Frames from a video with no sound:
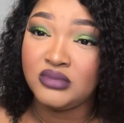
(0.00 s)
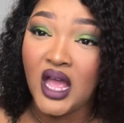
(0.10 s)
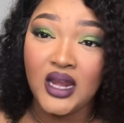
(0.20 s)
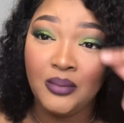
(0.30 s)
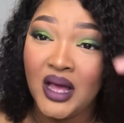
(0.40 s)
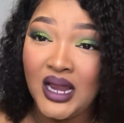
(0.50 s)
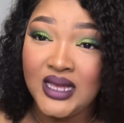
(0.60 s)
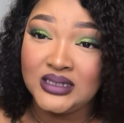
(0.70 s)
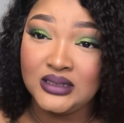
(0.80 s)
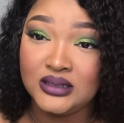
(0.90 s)

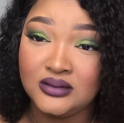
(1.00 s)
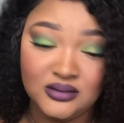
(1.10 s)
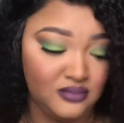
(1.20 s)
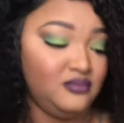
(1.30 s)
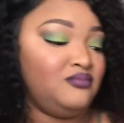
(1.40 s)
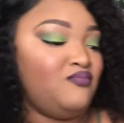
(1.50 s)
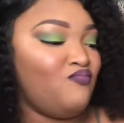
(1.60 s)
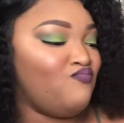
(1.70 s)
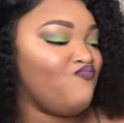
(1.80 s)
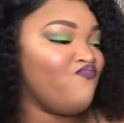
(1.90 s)
I need my
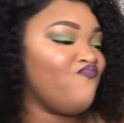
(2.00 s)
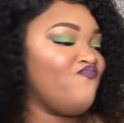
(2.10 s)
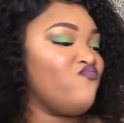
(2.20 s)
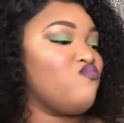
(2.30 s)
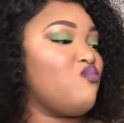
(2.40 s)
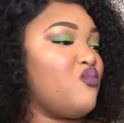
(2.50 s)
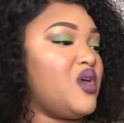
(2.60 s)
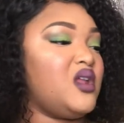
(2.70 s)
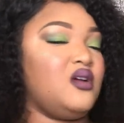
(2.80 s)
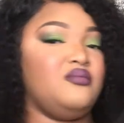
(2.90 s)
glasses.
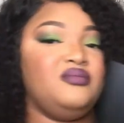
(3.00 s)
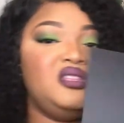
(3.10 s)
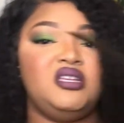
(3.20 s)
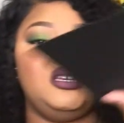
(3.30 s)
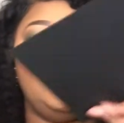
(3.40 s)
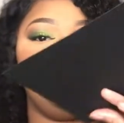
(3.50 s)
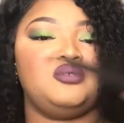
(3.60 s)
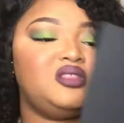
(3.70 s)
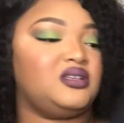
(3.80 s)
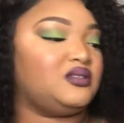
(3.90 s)
But then it came
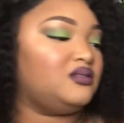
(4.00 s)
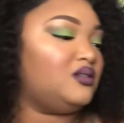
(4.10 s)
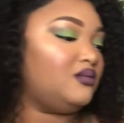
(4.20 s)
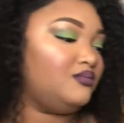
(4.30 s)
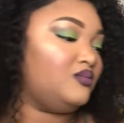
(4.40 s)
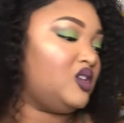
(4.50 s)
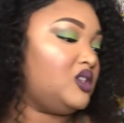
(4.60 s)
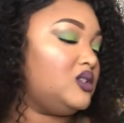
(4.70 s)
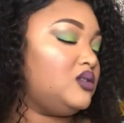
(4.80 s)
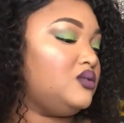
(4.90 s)
with this, you know,
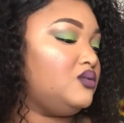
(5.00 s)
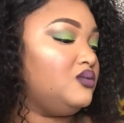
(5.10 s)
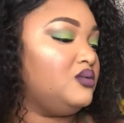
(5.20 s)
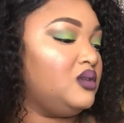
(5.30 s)
nothing to.